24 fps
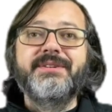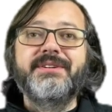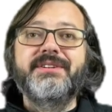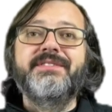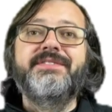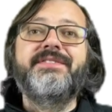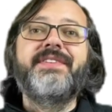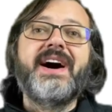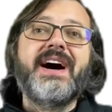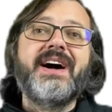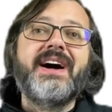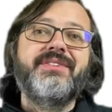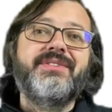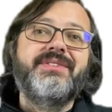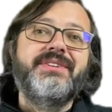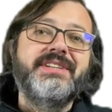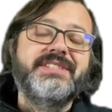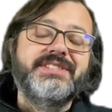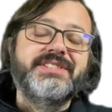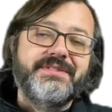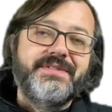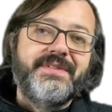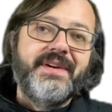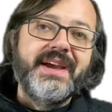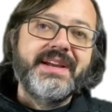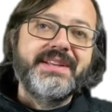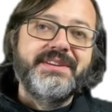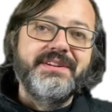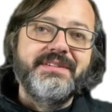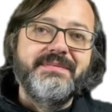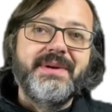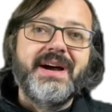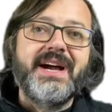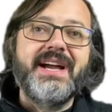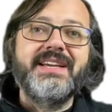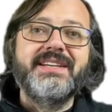her father is
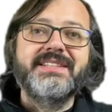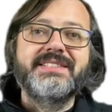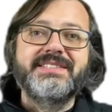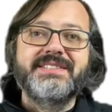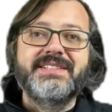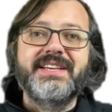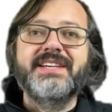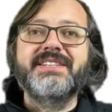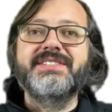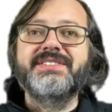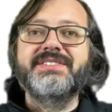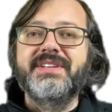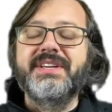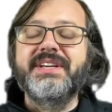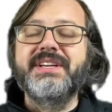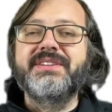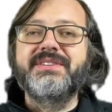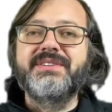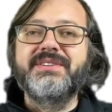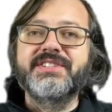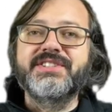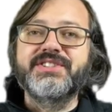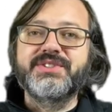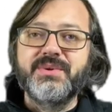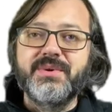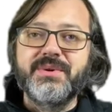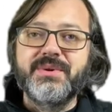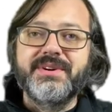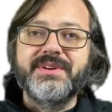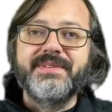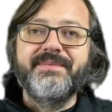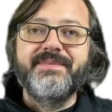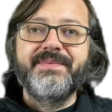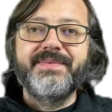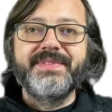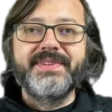affected by a sex-linked
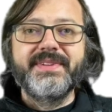disorder.